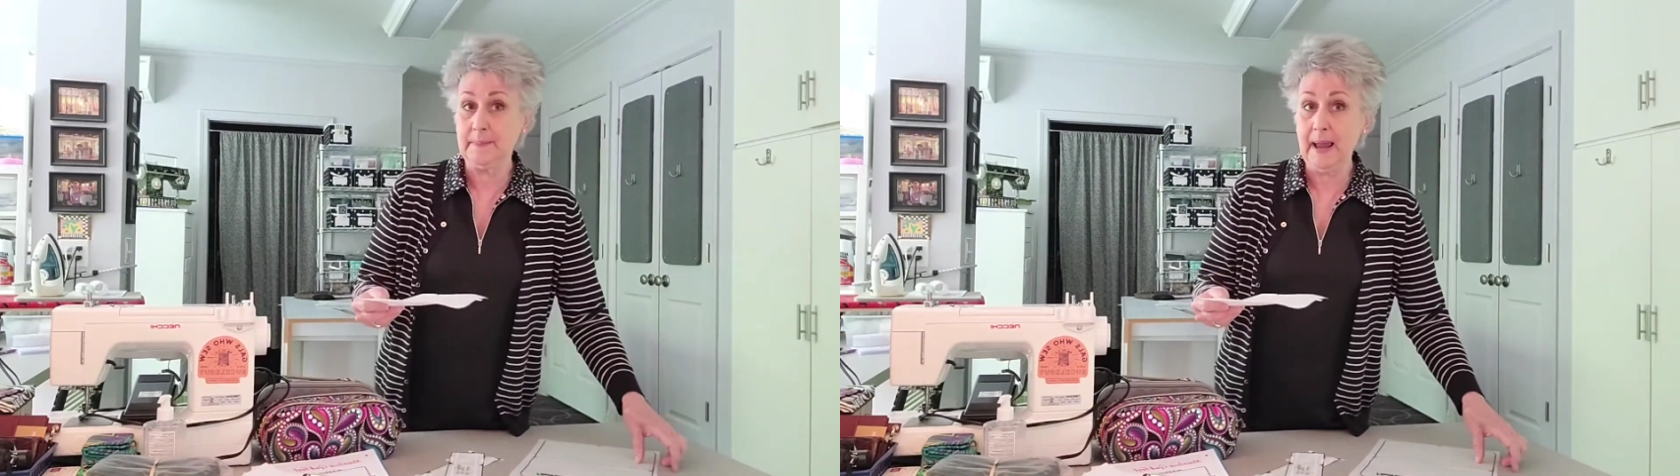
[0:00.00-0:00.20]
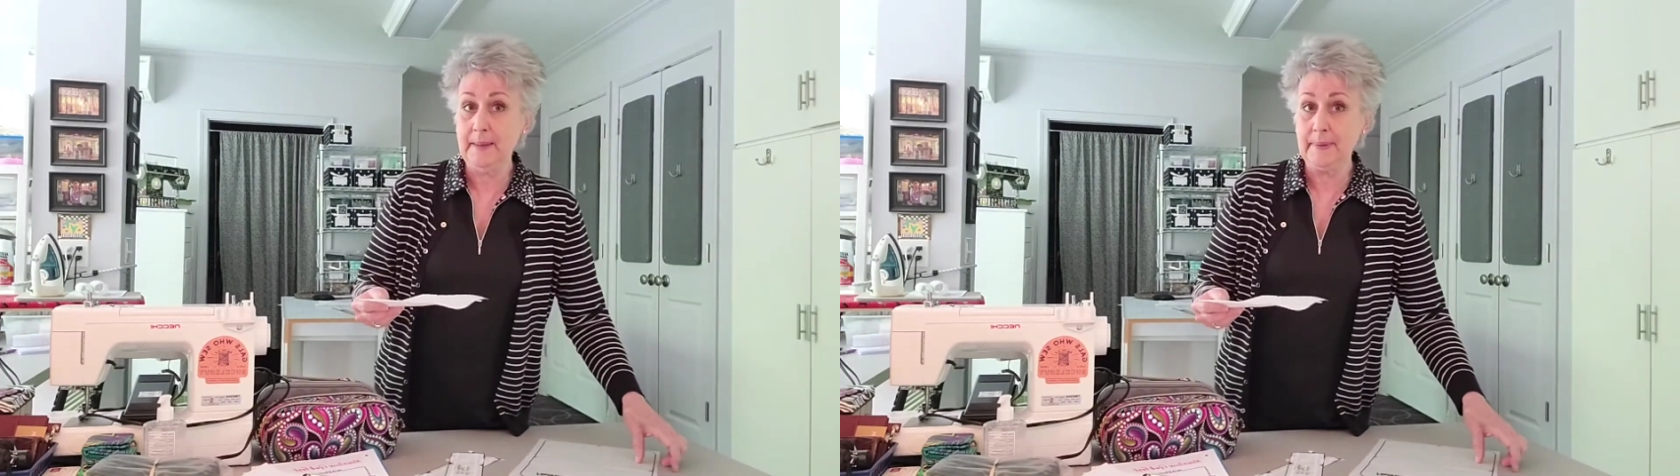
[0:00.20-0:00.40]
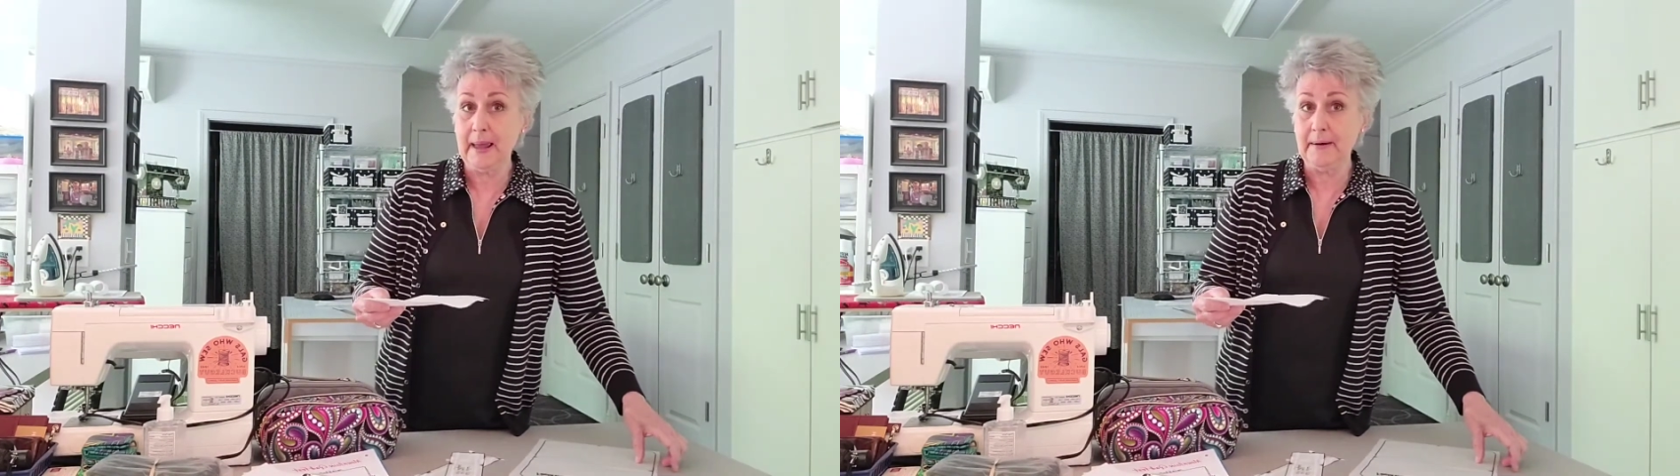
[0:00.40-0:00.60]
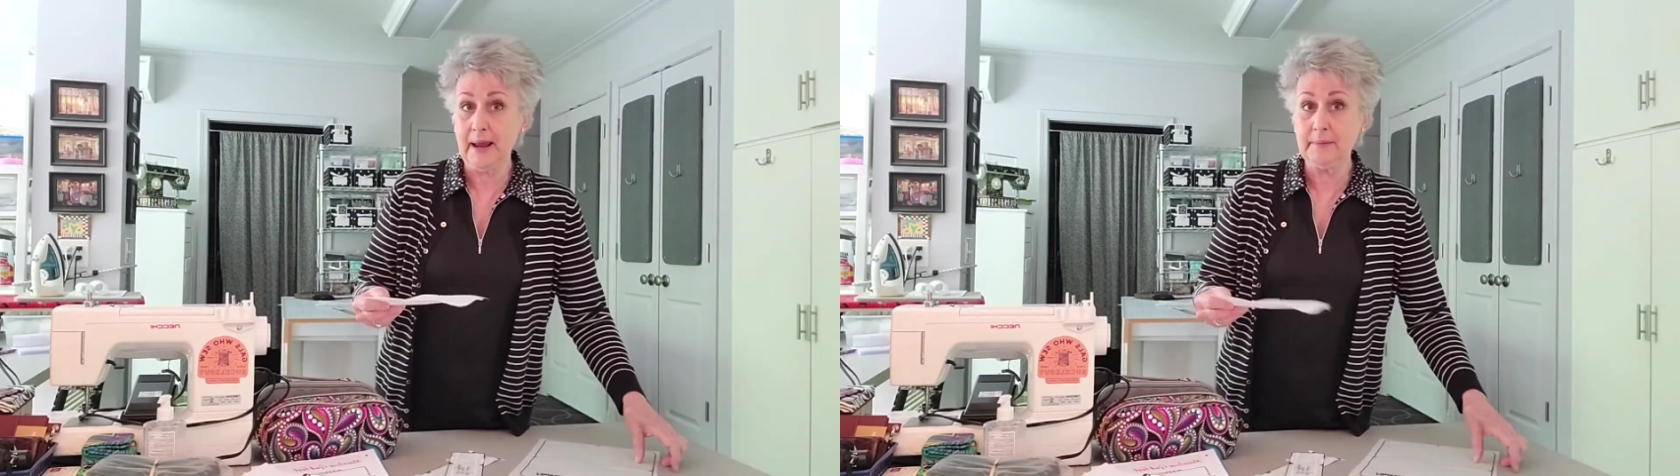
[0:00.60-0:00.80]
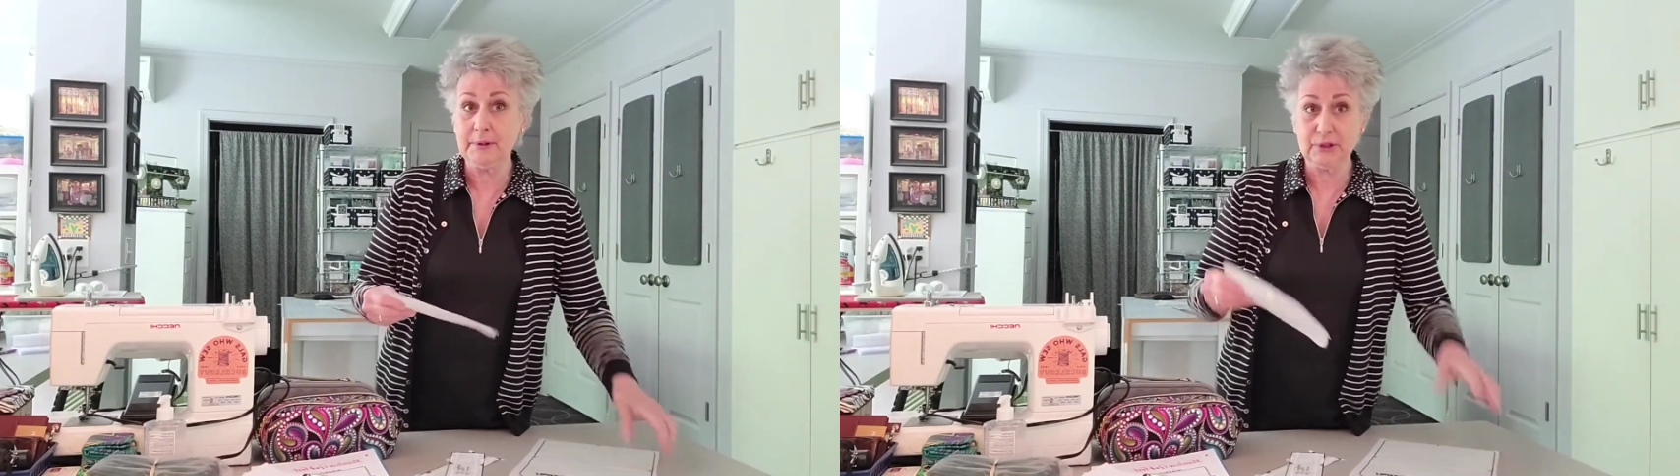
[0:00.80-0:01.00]
buy a pattern,
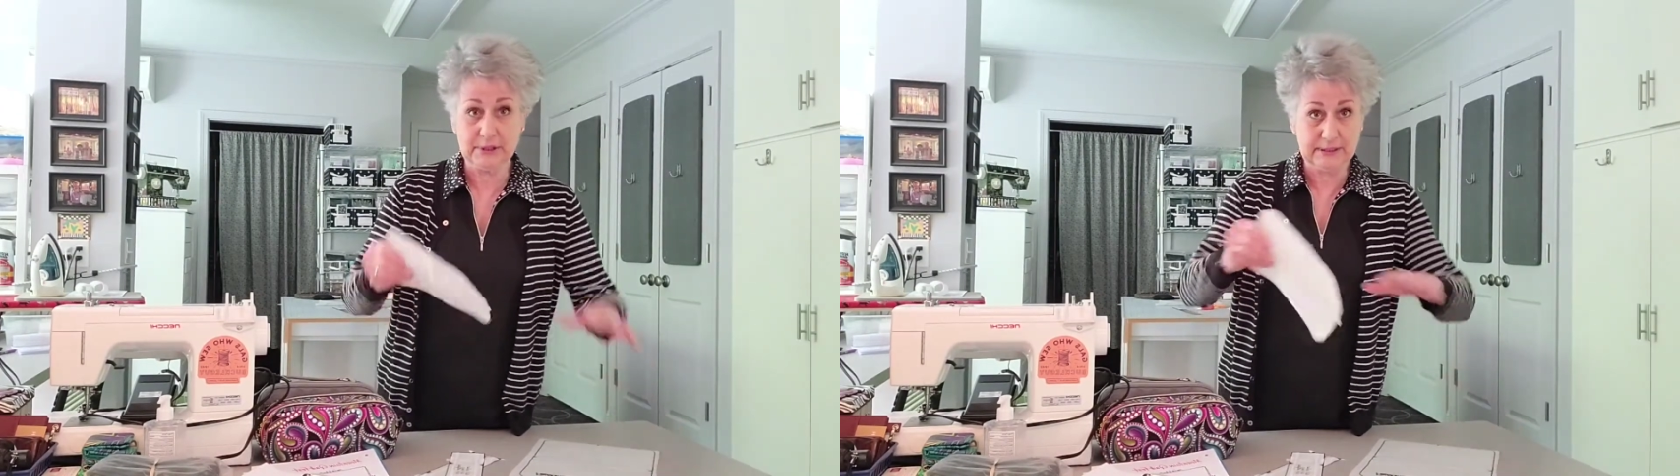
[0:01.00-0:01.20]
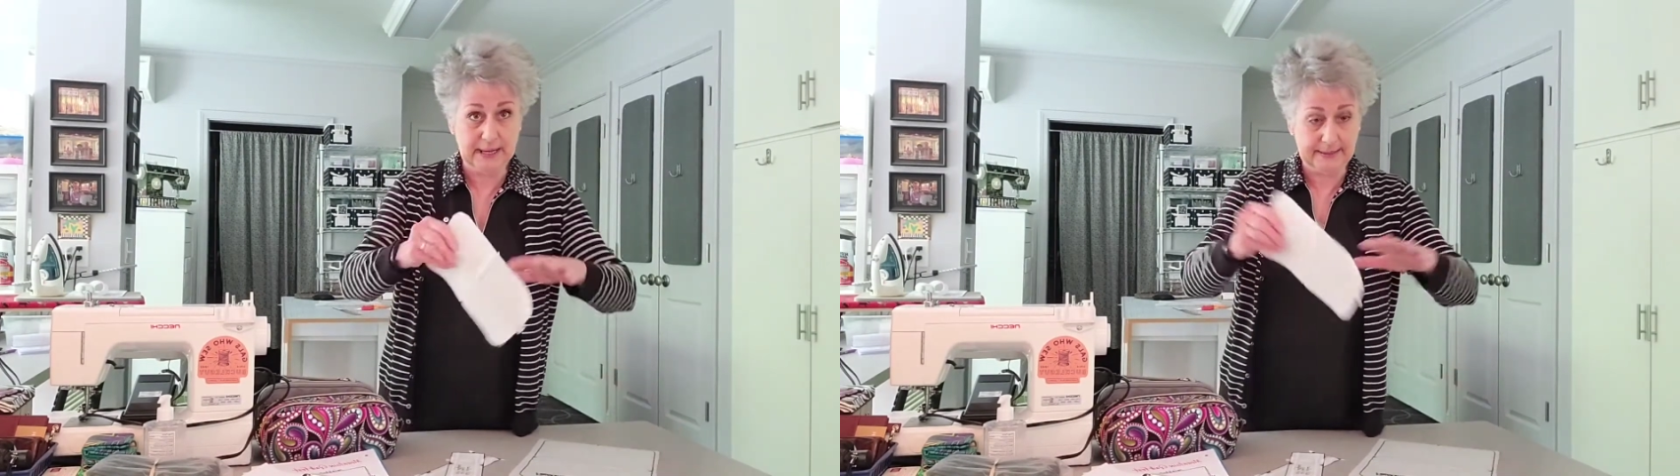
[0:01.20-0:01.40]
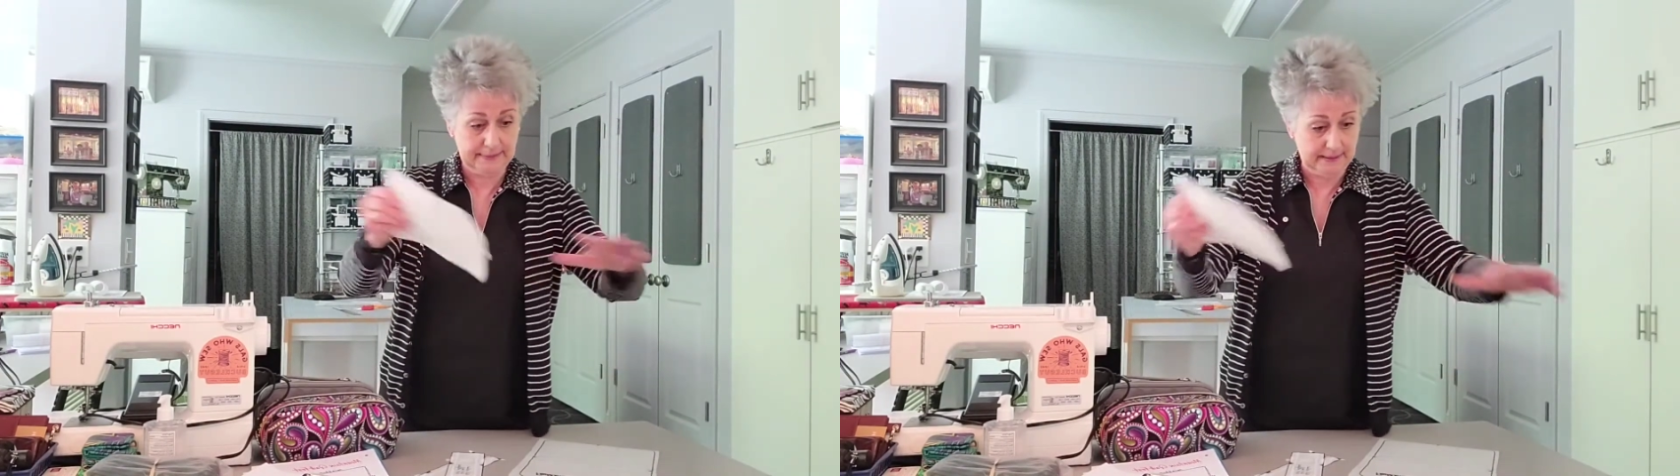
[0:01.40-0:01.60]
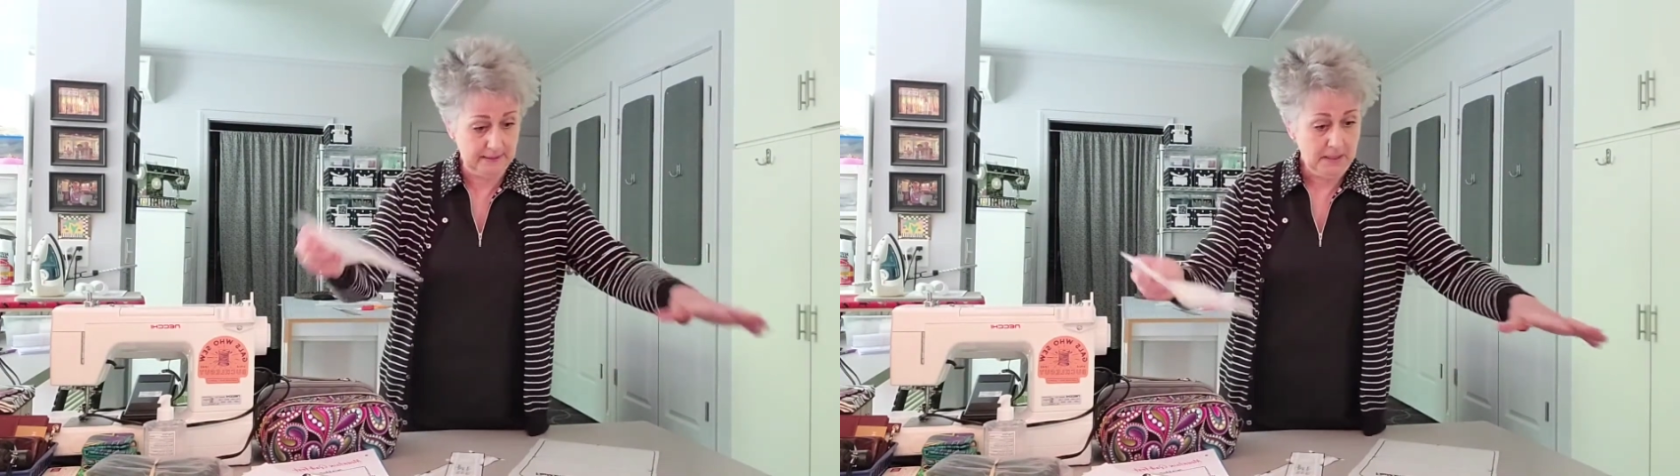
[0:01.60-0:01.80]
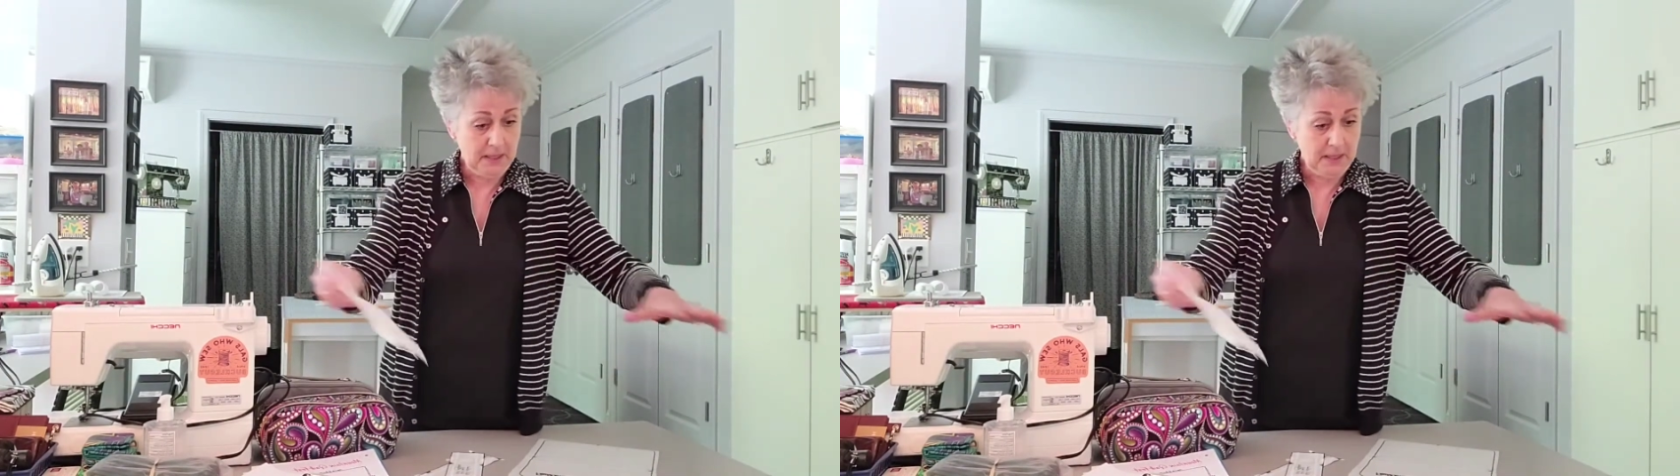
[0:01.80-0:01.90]
I would just take the